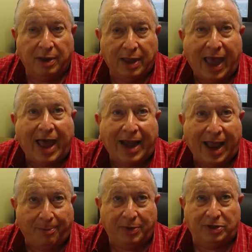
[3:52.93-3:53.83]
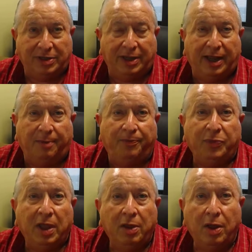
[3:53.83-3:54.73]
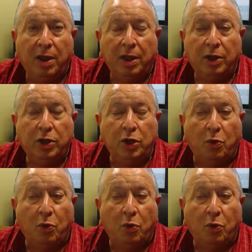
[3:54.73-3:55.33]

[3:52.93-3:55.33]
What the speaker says: had happen to them. You